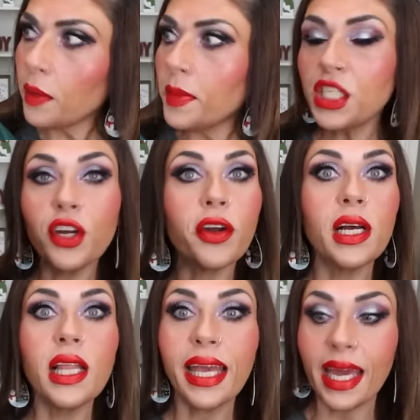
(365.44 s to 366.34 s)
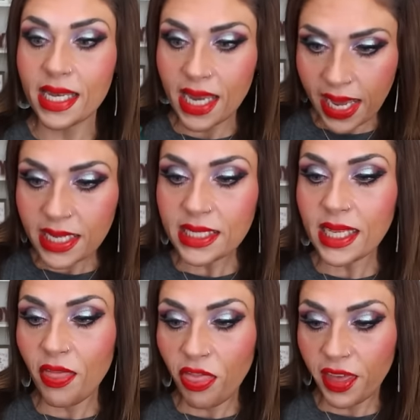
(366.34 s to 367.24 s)
good material, again, nice
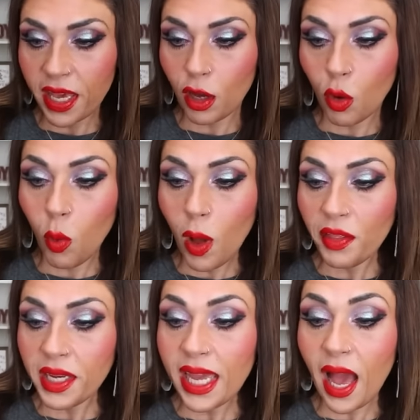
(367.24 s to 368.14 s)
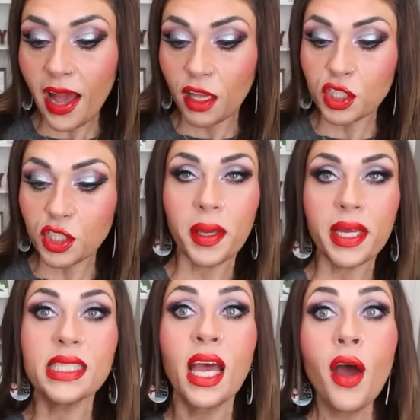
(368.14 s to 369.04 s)
and thick quality. I also
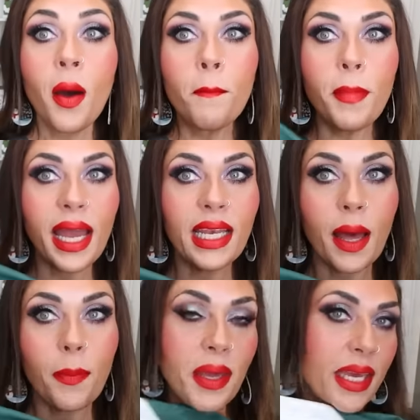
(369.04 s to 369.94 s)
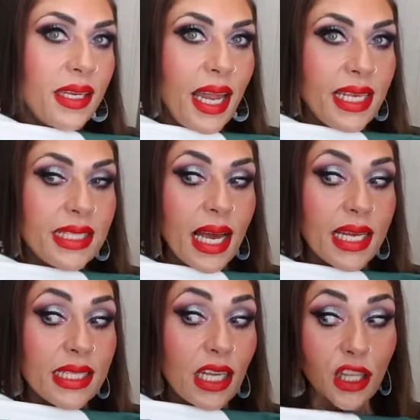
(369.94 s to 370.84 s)
picked mine up in a
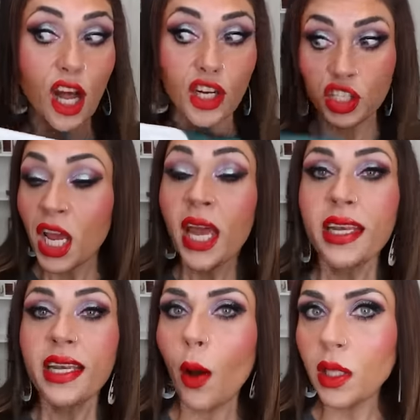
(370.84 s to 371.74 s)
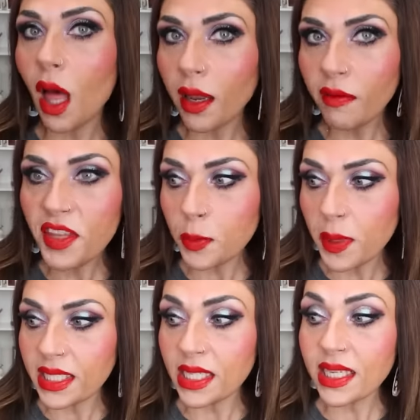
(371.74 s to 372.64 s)
size large. Now, a lot of these
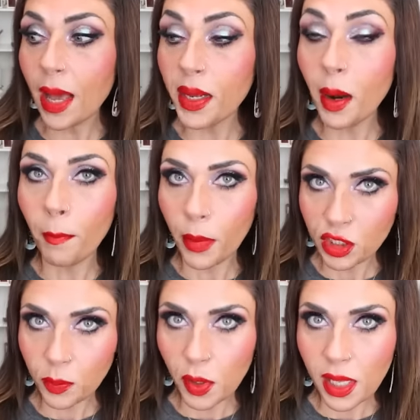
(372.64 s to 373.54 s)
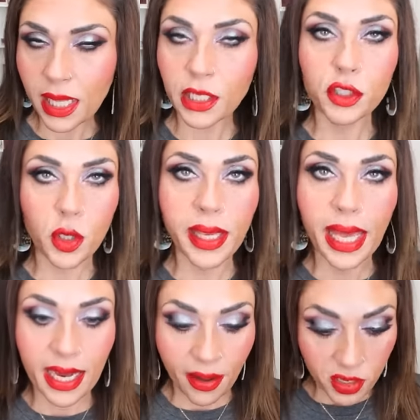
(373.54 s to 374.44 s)
pieces come in multiple colors. So
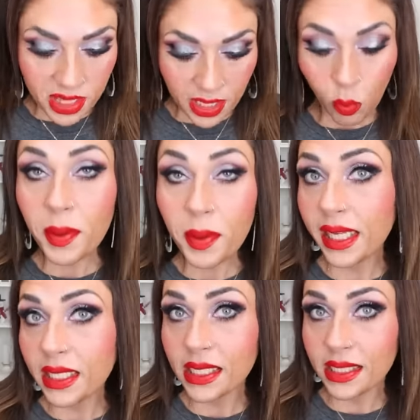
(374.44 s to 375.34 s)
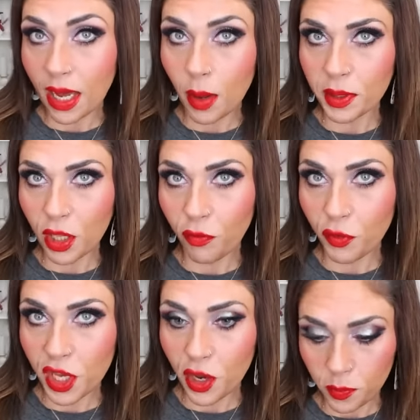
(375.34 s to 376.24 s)
again, everything will be linked down below
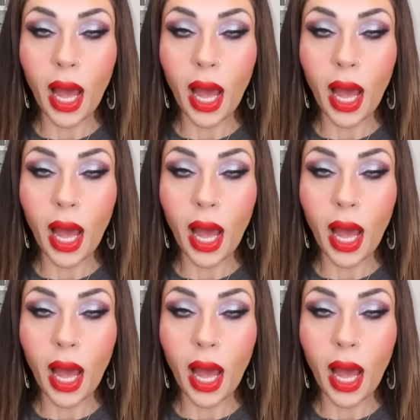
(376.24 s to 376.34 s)
for you.